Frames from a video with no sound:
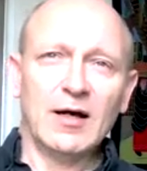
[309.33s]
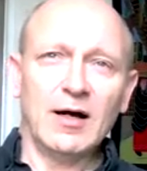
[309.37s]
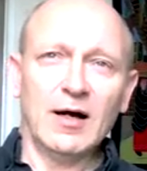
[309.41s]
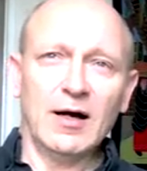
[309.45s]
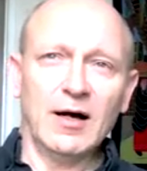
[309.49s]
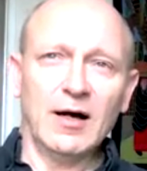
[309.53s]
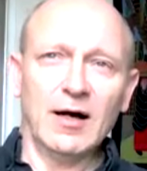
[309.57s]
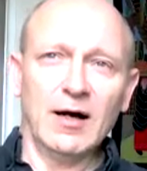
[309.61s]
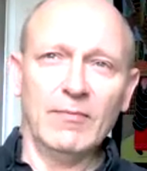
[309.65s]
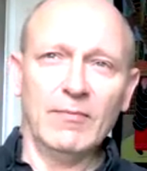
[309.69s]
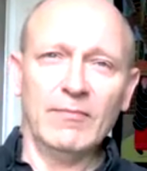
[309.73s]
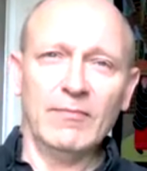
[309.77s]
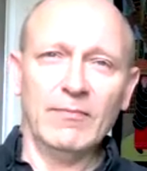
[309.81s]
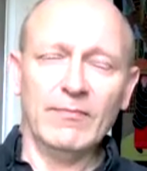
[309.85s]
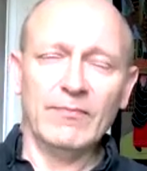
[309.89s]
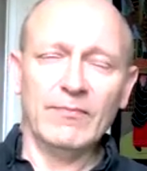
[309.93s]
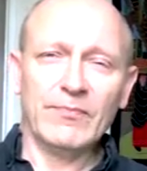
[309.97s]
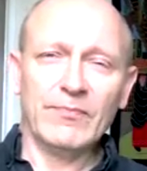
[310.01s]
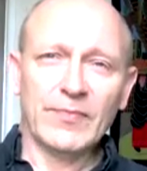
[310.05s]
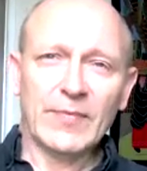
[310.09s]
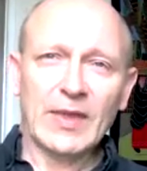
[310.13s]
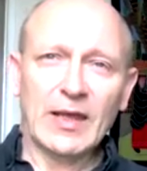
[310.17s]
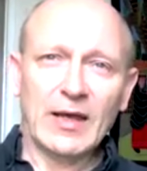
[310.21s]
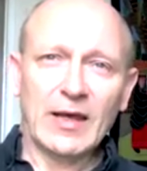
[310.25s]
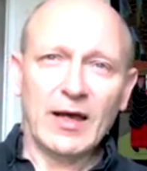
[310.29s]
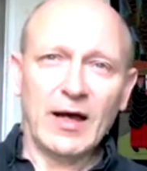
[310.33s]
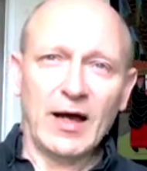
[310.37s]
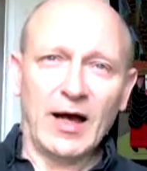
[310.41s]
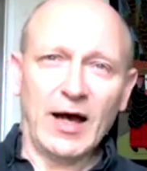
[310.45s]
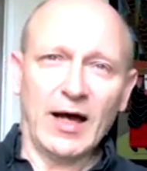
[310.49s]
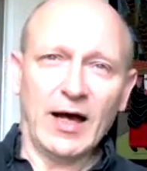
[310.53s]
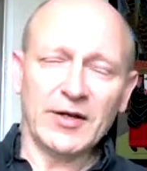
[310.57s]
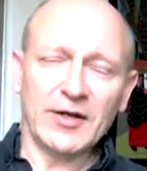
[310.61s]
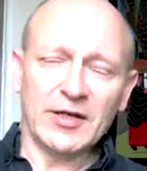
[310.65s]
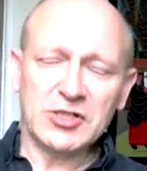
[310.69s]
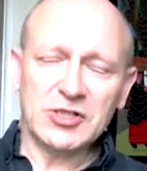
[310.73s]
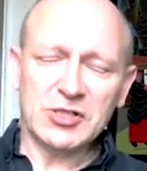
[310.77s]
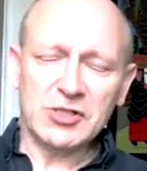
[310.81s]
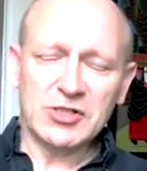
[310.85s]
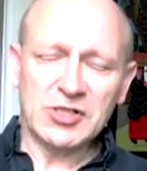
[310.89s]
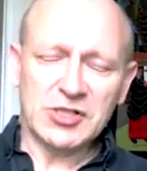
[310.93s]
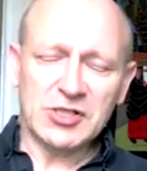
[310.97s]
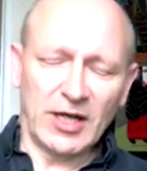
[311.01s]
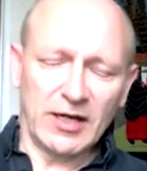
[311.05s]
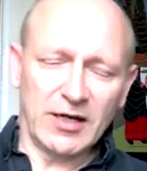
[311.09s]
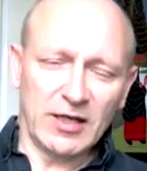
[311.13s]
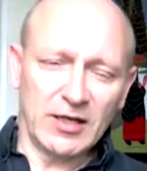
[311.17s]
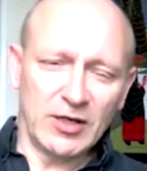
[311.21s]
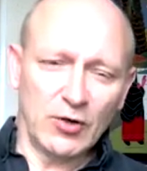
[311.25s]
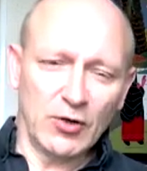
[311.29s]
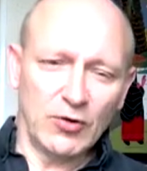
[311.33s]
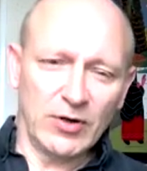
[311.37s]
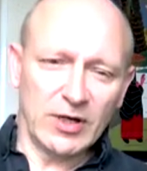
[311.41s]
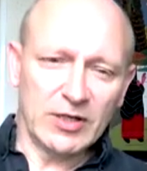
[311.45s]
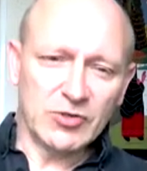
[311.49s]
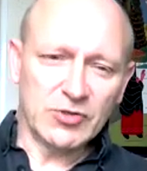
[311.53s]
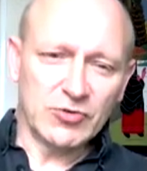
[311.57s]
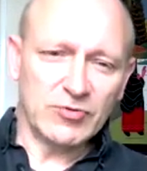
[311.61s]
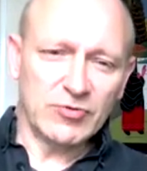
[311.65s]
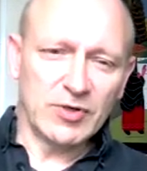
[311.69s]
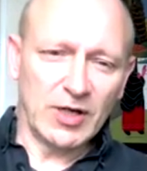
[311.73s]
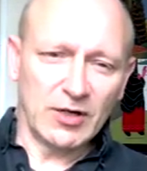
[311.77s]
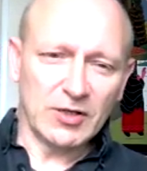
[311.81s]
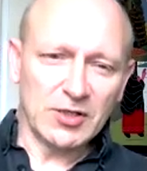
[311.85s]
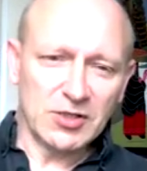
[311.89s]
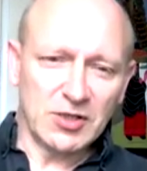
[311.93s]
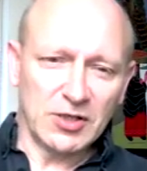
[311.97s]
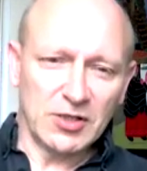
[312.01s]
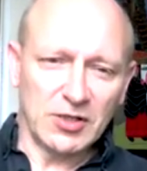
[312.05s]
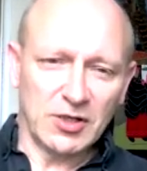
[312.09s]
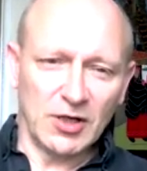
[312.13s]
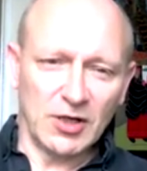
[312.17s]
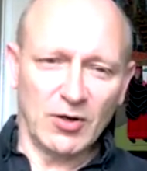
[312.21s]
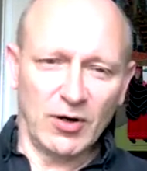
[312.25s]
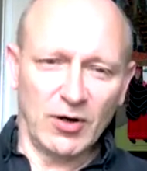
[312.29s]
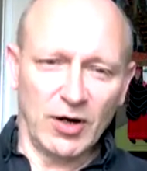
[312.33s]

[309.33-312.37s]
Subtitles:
And as you said in your introduction,